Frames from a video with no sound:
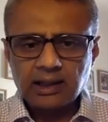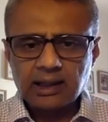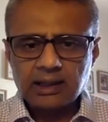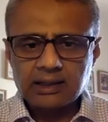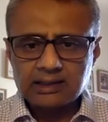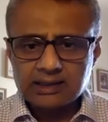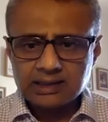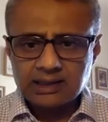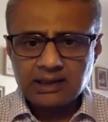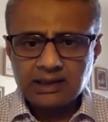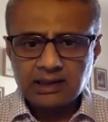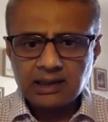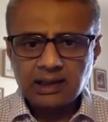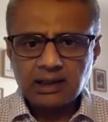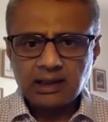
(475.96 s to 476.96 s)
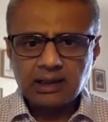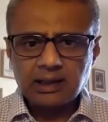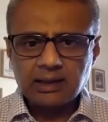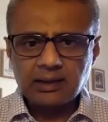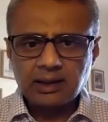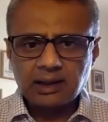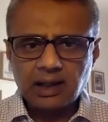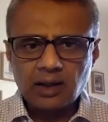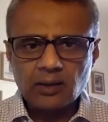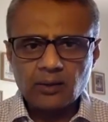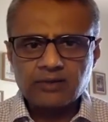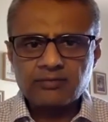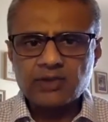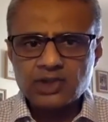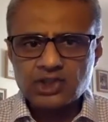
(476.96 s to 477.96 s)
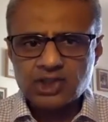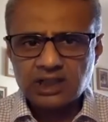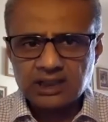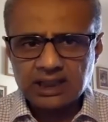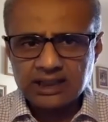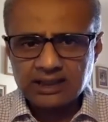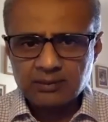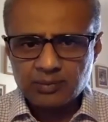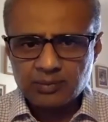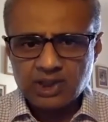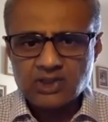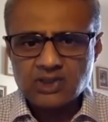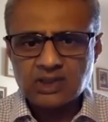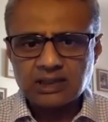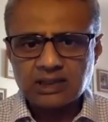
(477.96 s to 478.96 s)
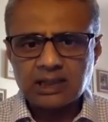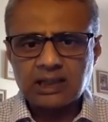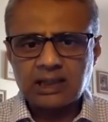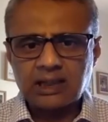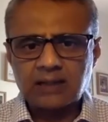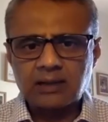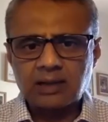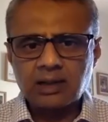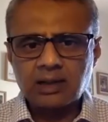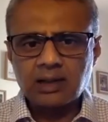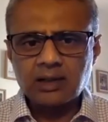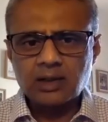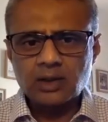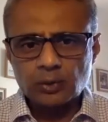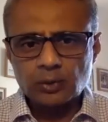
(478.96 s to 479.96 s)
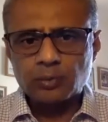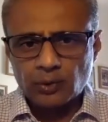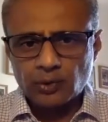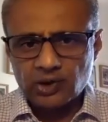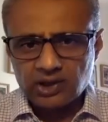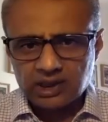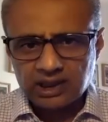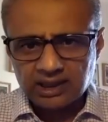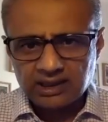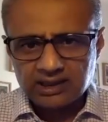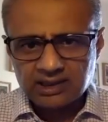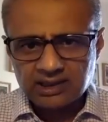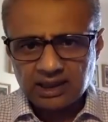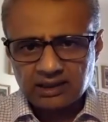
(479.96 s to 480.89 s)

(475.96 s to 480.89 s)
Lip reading: C, how efficient they can be so that they can do more things and